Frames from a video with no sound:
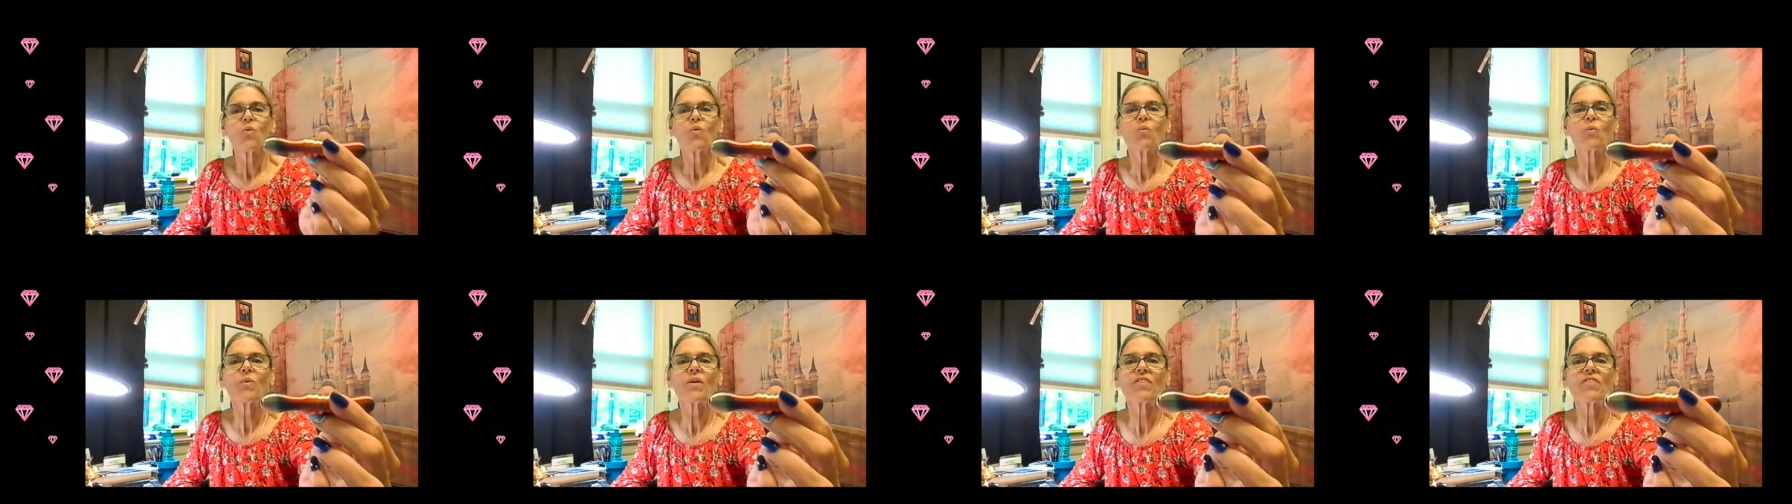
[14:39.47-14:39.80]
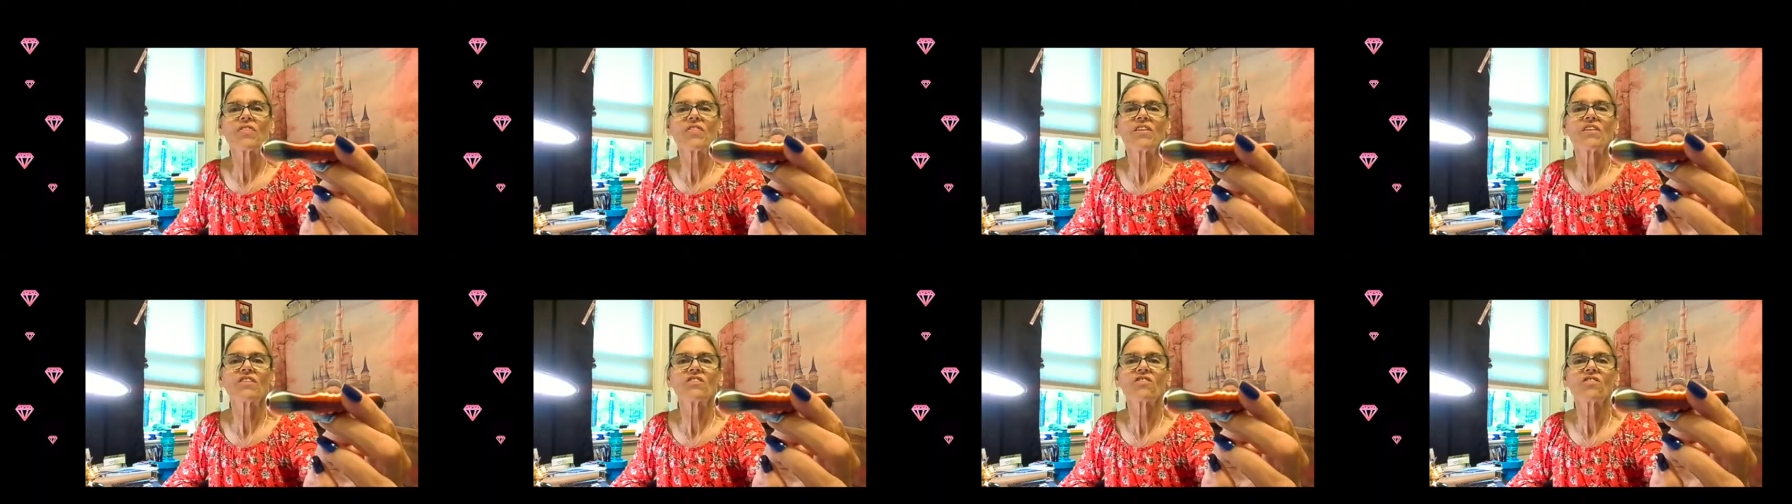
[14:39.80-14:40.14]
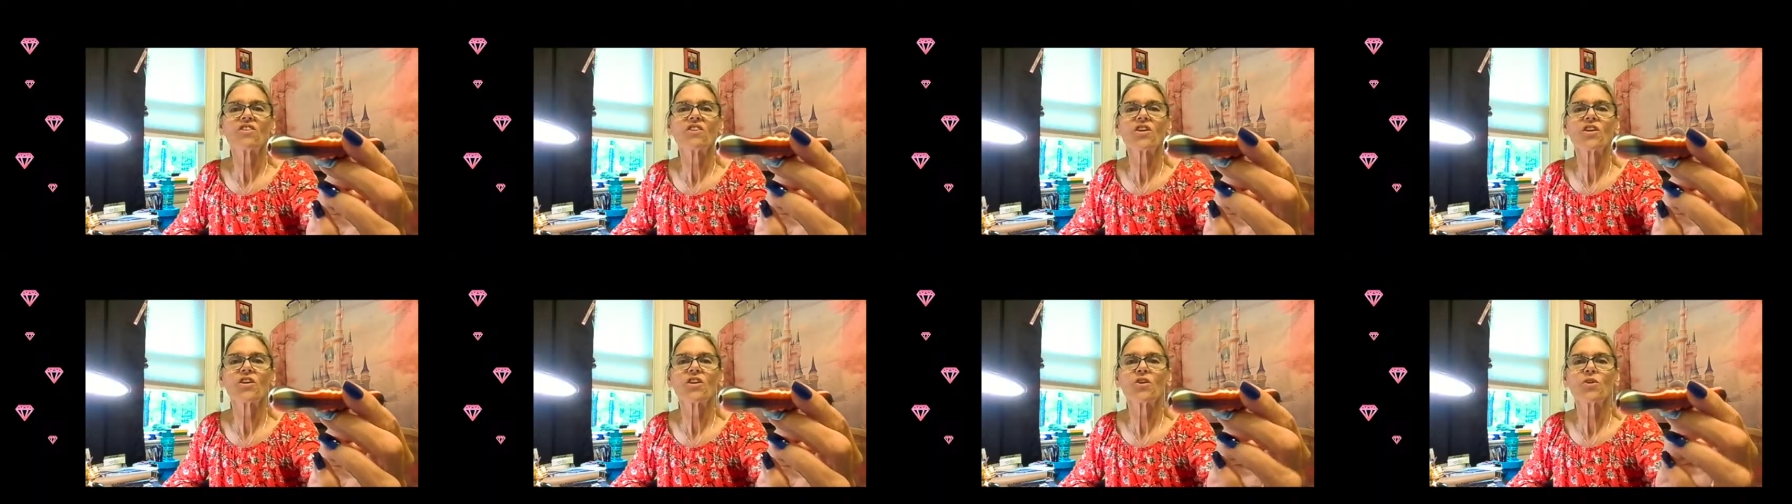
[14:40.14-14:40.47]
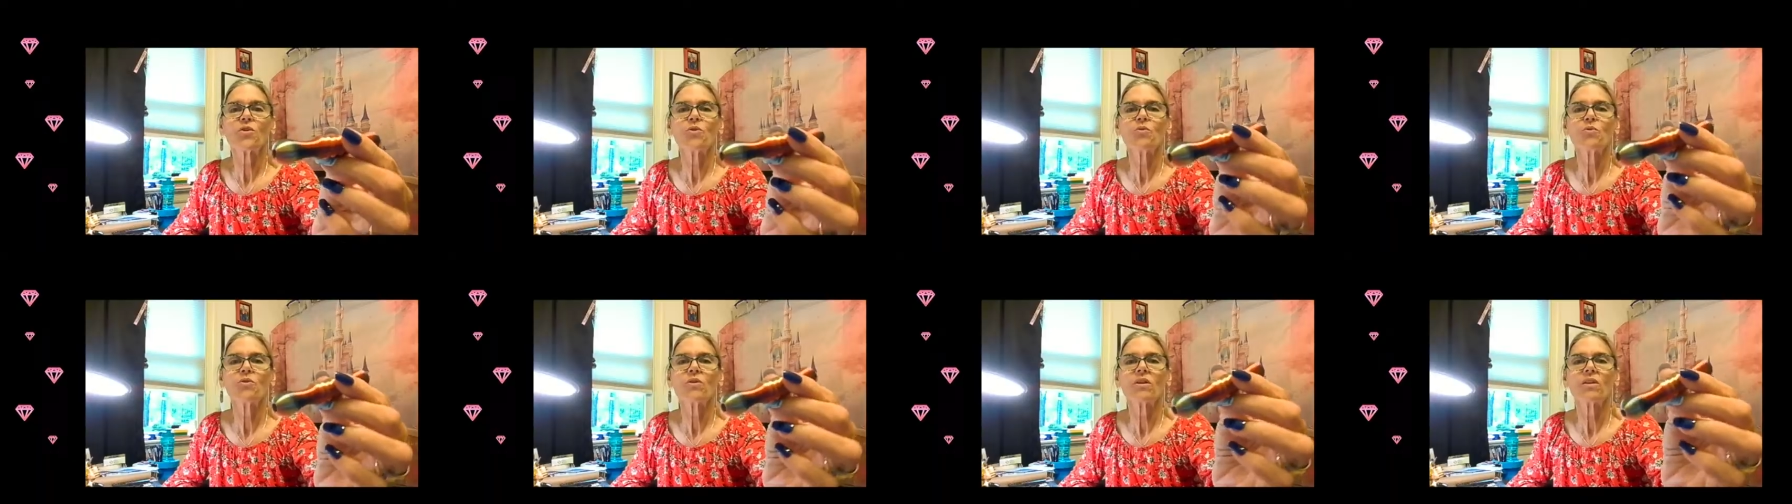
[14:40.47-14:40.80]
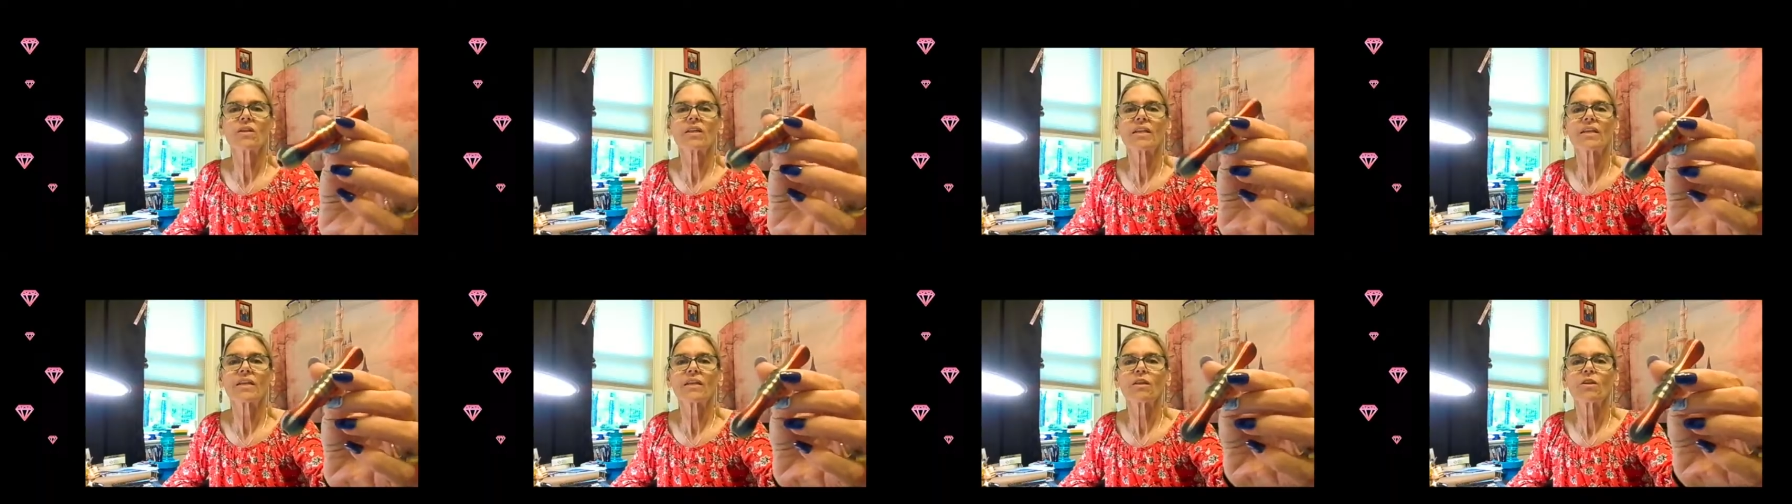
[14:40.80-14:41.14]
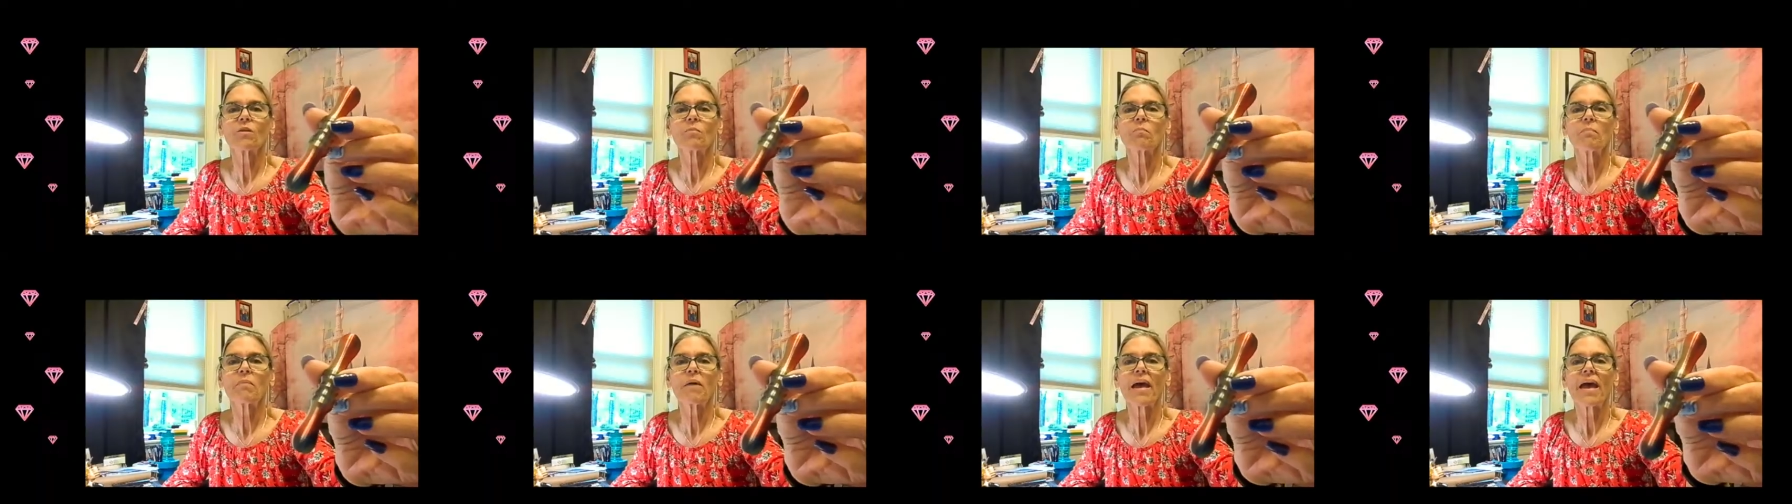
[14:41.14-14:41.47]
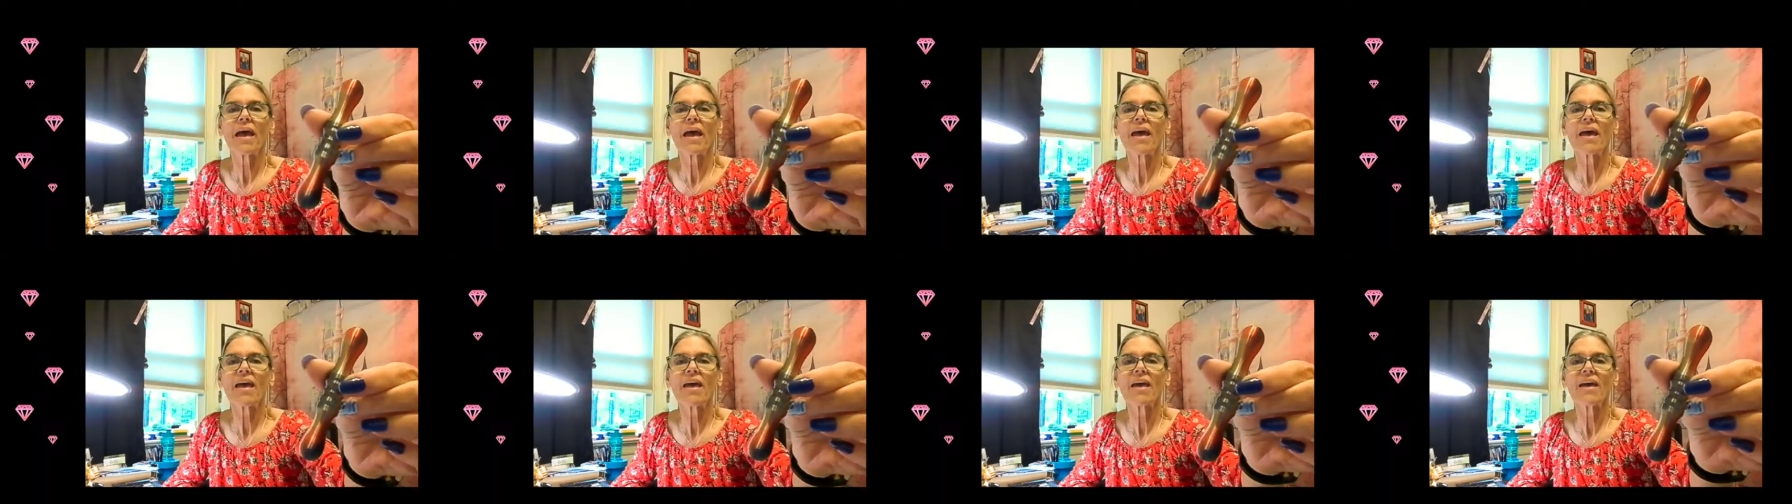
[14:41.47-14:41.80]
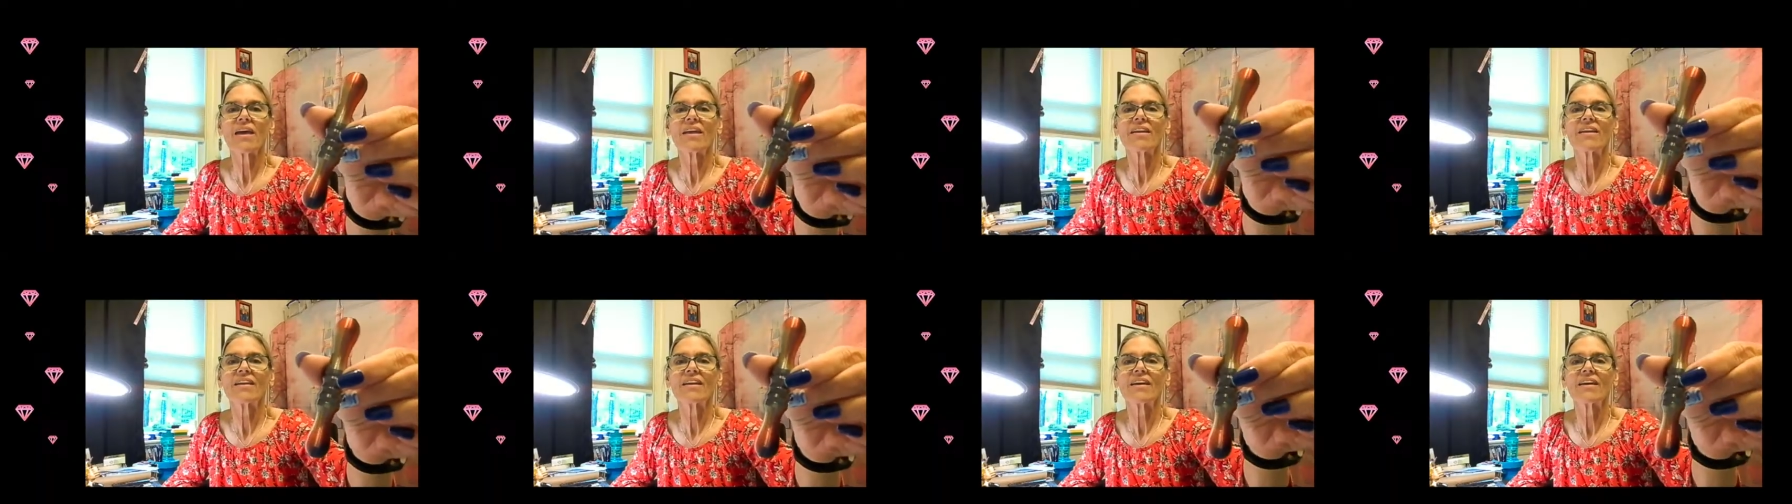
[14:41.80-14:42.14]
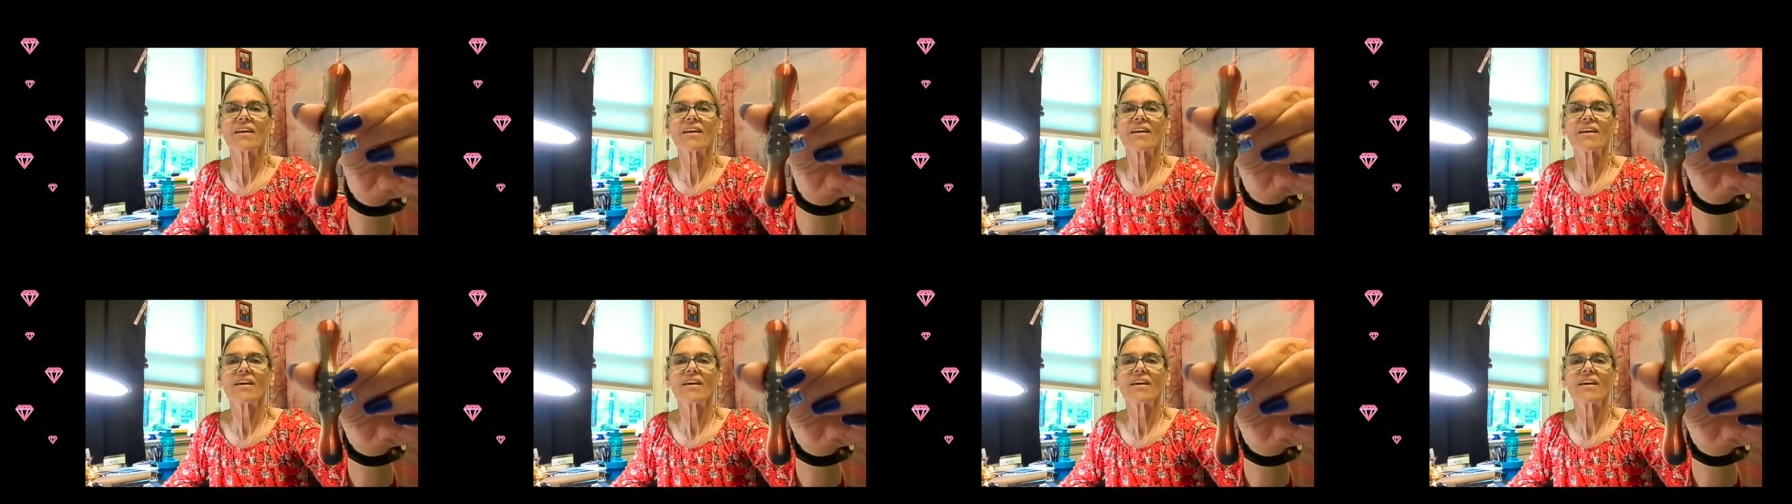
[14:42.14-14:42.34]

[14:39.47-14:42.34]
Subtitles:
with this cute little pen.